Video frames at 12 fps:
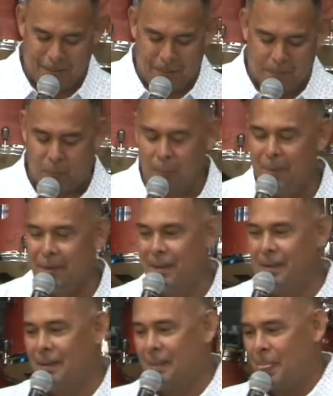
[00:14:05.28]
The
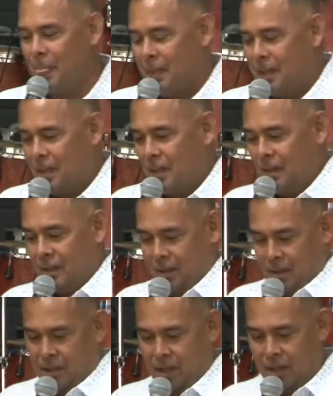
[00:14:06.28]
woman
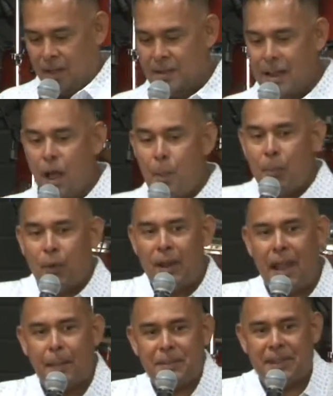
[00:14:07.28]
now
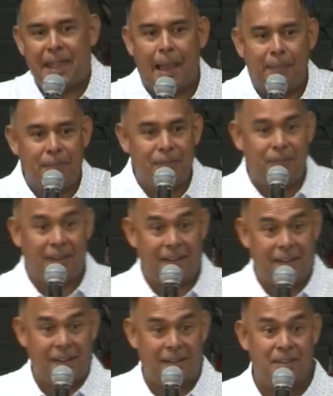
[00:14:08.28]
perhaps
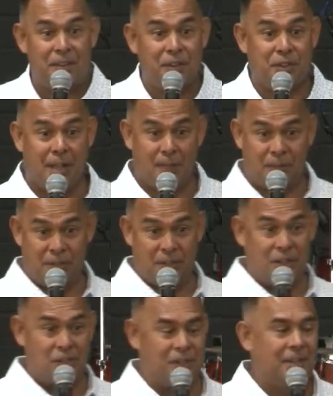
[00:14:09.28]
captivated in this
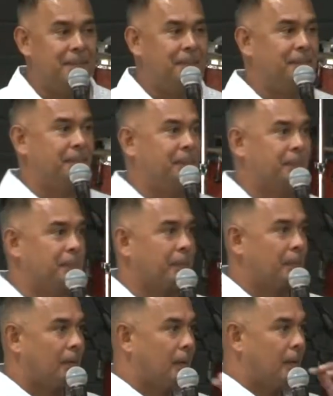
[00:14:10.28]
conversation,
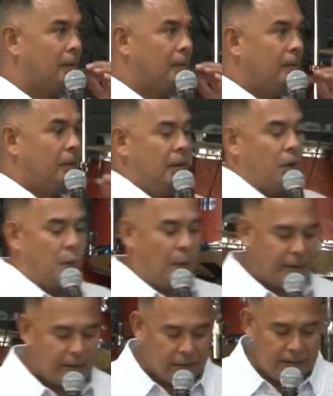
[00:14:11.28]

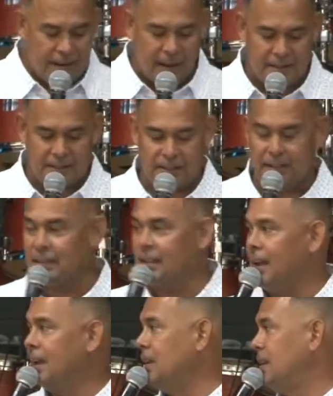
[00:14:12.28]
recognizing
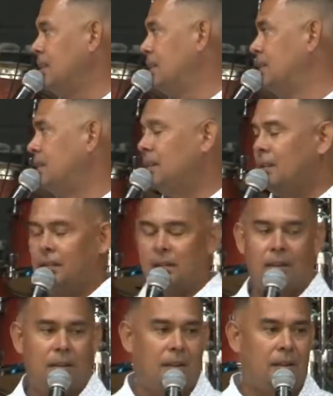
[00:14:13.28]
that
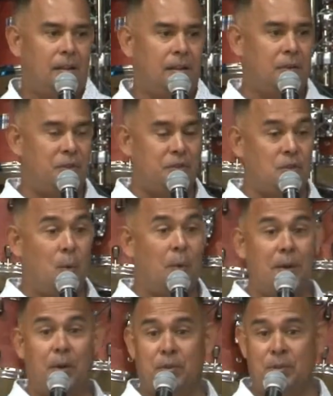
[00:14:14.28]
there is no
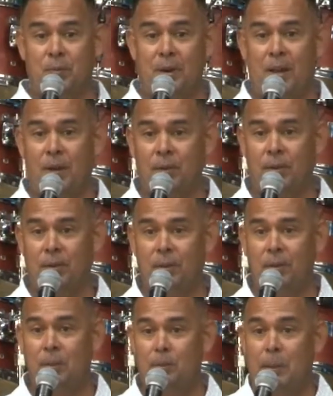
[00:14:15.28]
one else around.
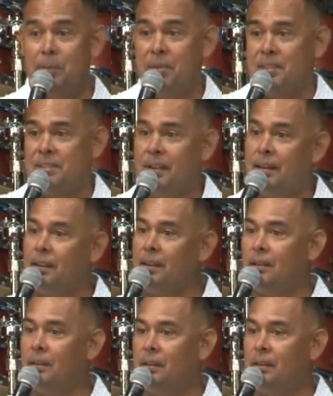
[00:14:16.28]
Remember the setting?